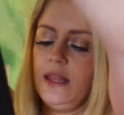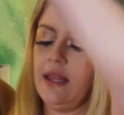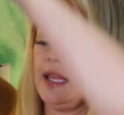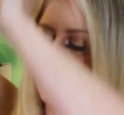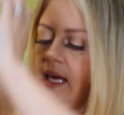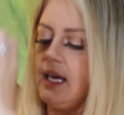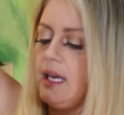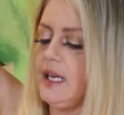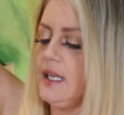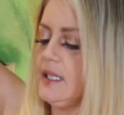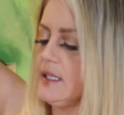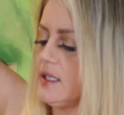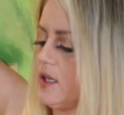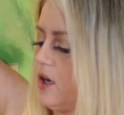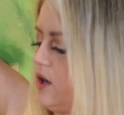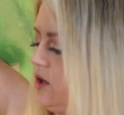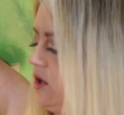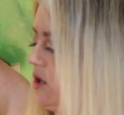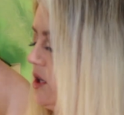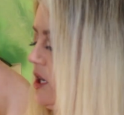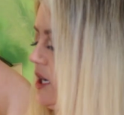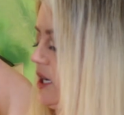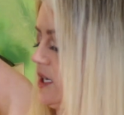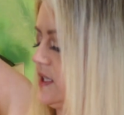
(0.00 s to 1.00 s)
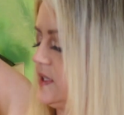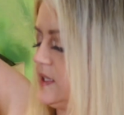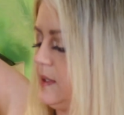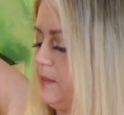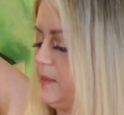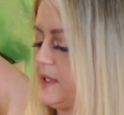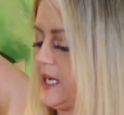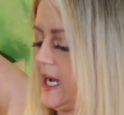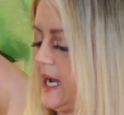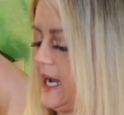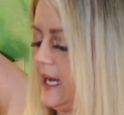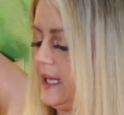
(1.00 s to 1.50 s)
These are
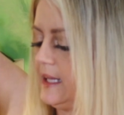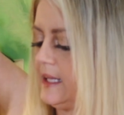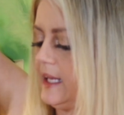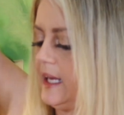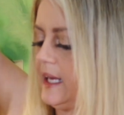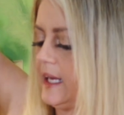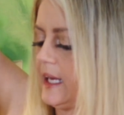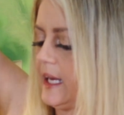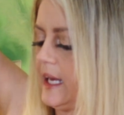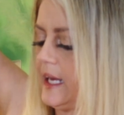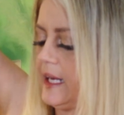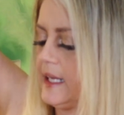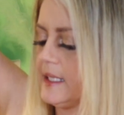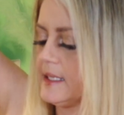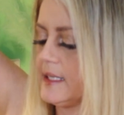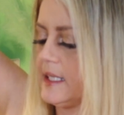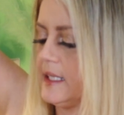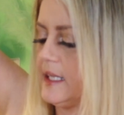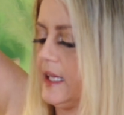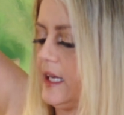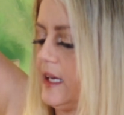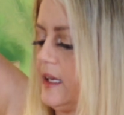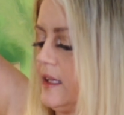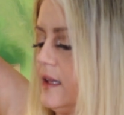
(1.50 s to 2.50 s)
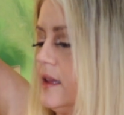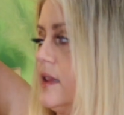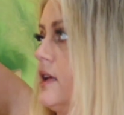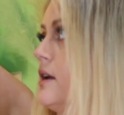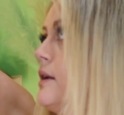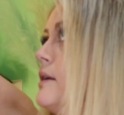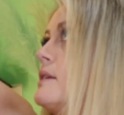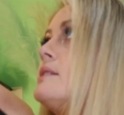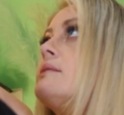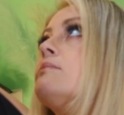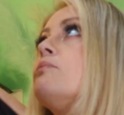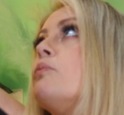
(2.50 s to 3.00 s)
some tight leggings, and
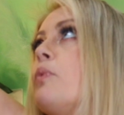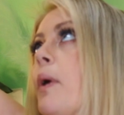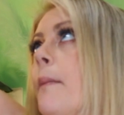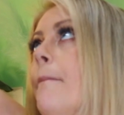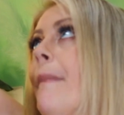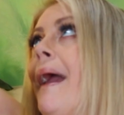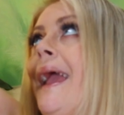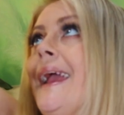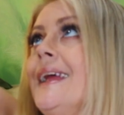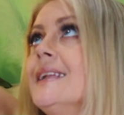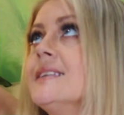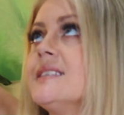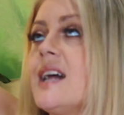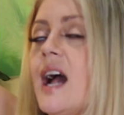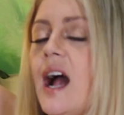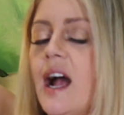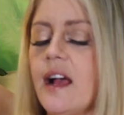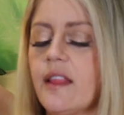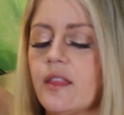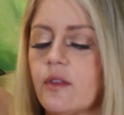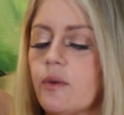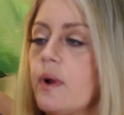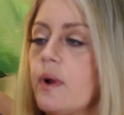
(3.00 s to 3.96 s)
they remain tight